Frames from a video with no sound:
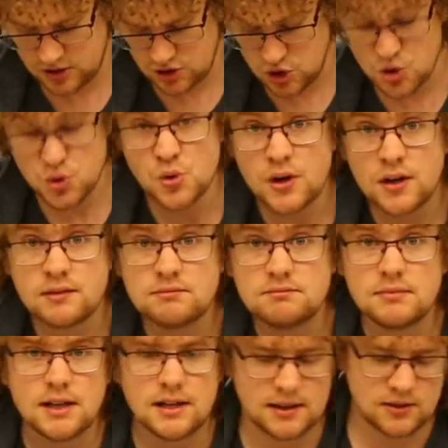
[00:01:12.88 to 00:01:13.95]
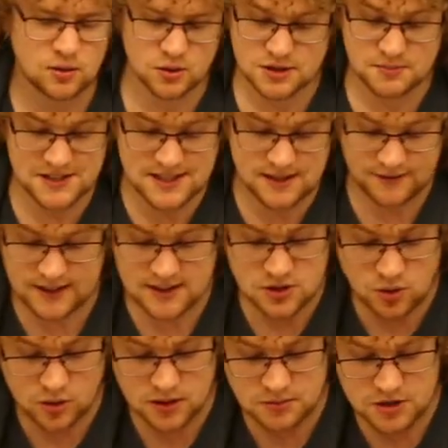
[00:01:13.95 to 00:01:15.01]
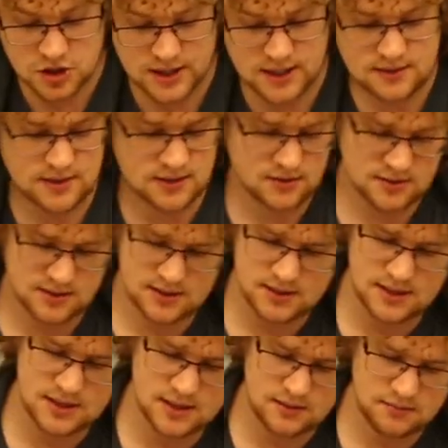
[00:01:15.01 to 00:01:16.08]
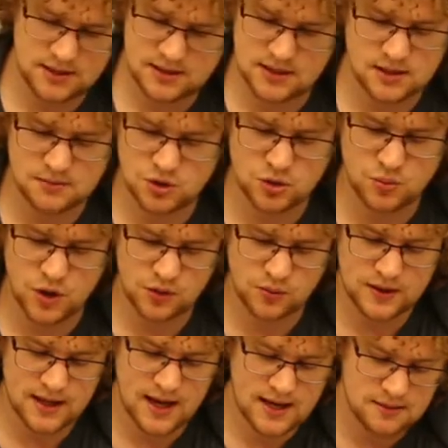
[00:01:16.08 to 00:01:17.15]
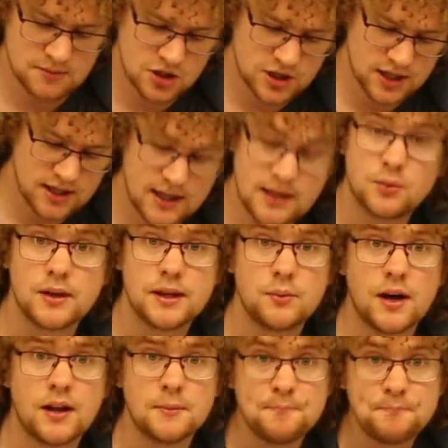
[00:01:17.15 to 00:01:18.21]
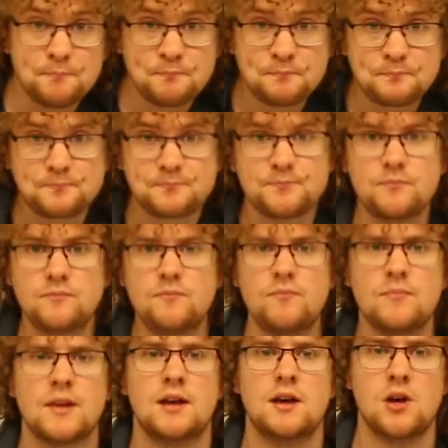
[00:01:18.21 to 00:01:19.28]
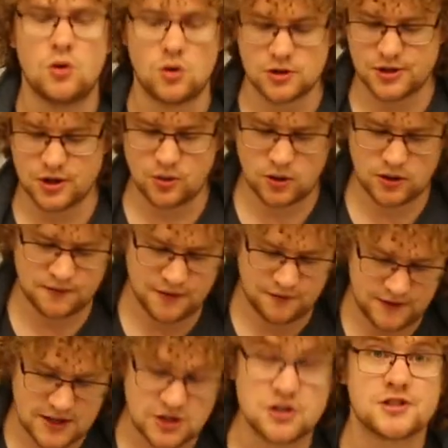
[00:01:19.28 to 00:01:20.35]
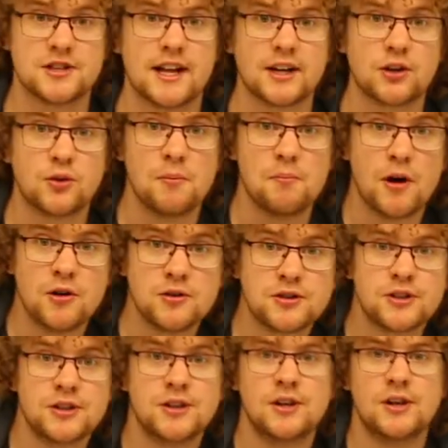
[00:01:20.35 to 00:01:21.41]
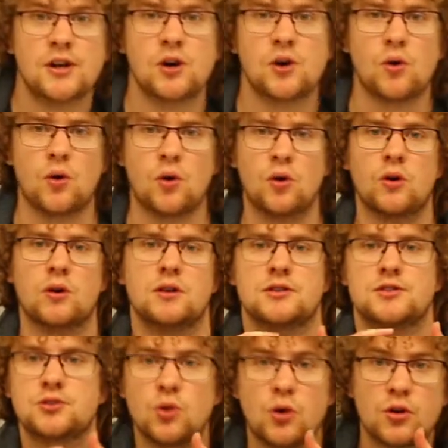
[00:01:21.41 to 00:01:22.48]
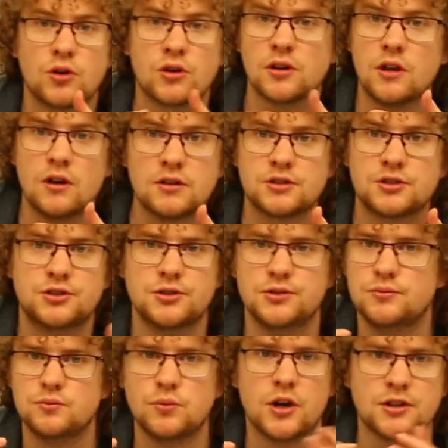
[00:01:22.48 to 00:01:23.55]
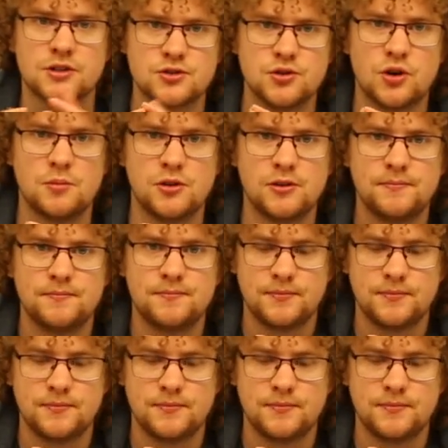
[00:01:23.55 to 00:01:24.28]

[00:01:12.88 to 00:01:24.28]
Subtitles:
new or specific scoring machine to use the system. The system should work with any machine equally well. Also, all of the features like a remote or a score or clock should work as normal.